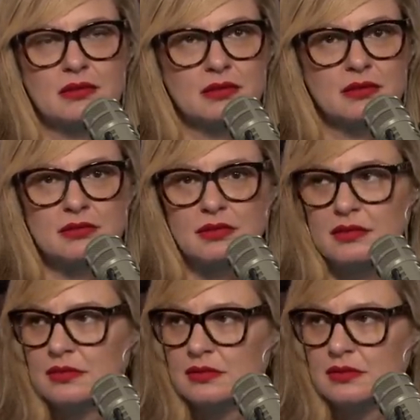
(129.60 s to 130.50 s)
in this thing
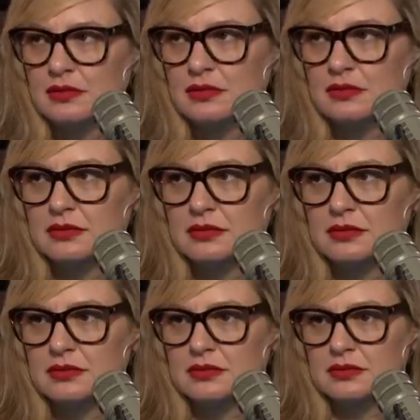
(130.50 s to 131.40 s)
has been like that,
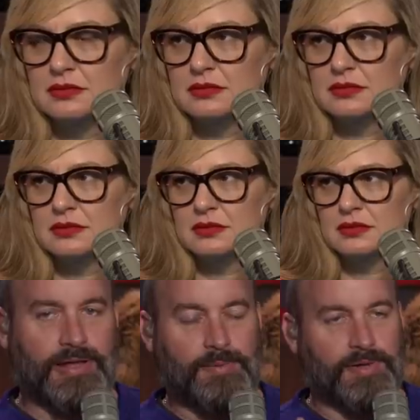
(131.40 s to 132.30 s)
like play
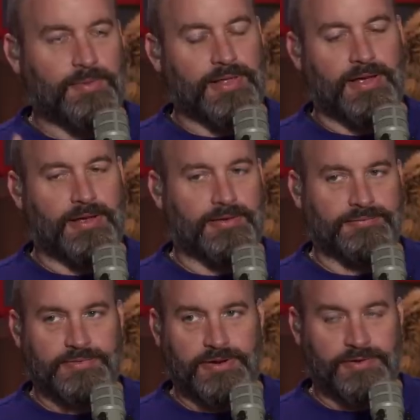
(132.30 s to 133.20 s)
date, blah blah blah.
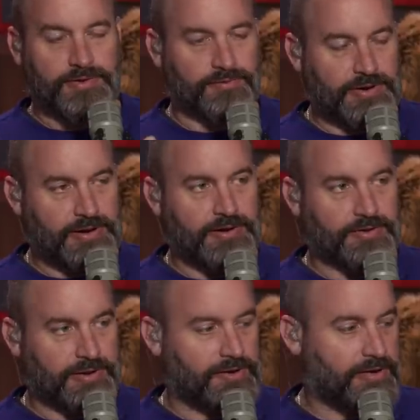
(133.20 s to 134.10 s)
You know, and you read it and
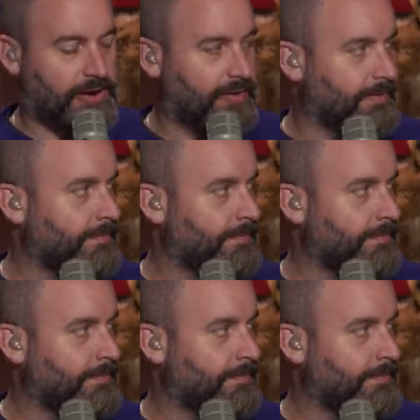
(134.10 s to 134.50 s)
you're like, okay.